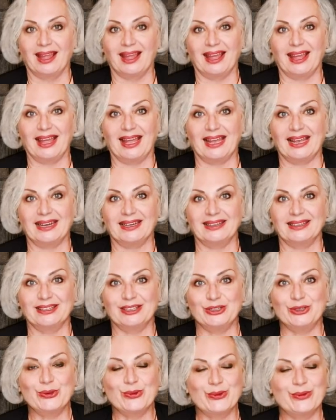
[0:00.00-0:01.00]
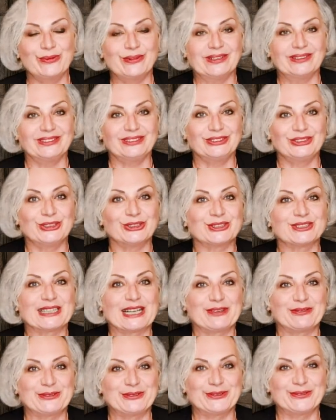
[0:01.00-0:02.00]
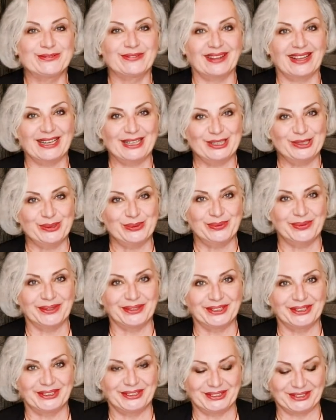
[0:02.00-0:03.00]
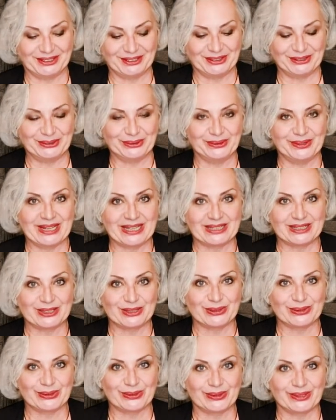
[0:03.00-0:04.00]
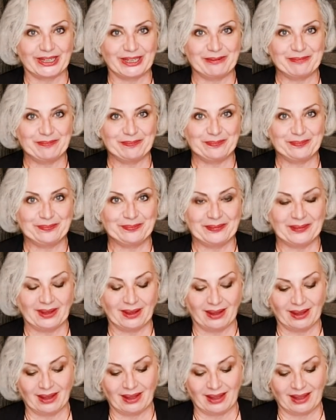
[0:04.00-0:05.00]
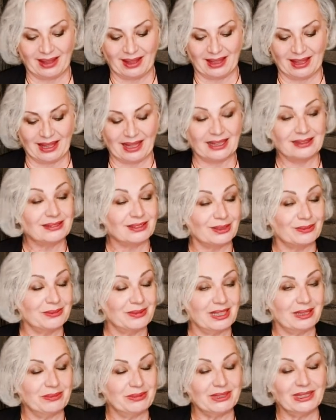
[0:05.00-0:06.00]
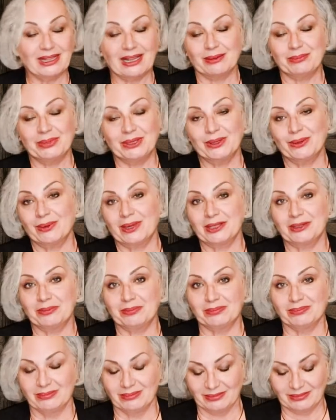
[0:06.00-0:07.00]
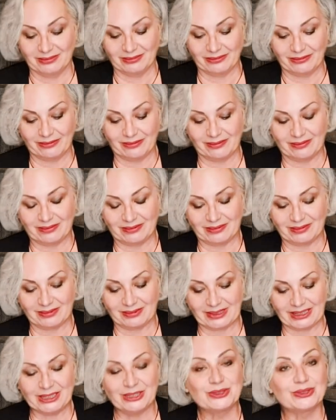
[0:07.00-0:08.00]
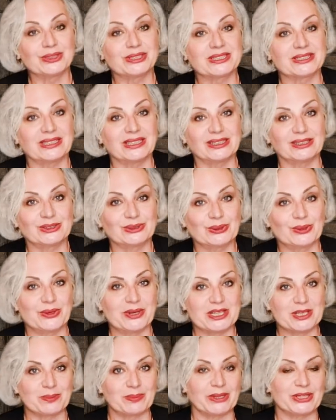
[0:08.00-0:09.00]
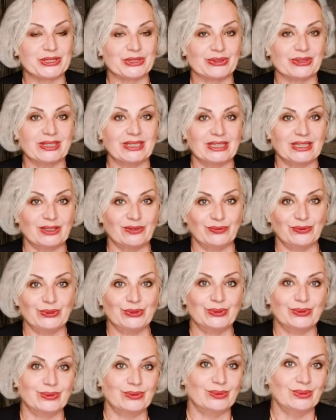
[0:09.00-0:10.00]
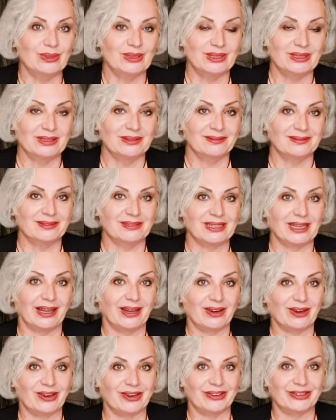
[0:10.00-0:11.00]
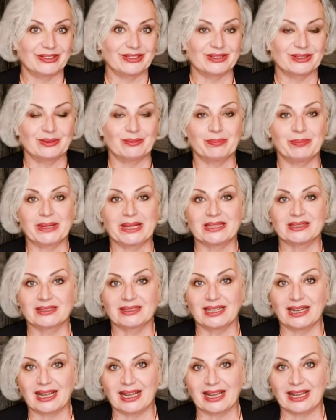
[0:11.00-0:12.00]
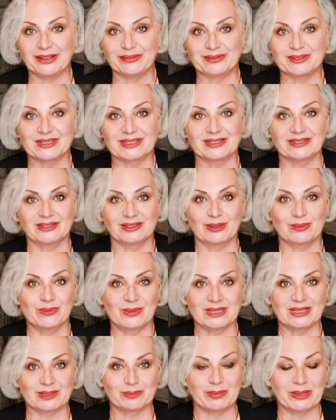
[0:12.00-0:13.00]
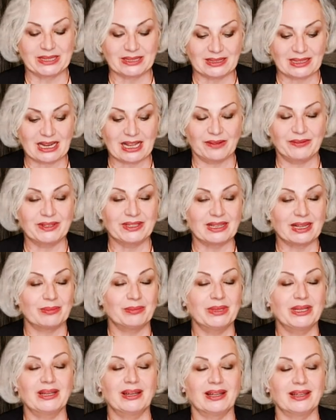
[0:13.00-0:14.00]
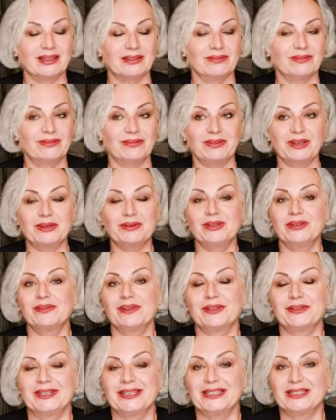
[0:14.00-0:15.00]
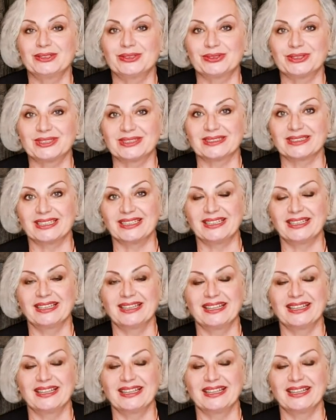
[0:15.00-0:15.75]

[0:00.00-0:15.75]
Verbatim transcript: and you will just have to find the words to that story. And sometimes it can be quite interesting story, especially if you take cards on past lives, someone's past life. It can be like very, very interesting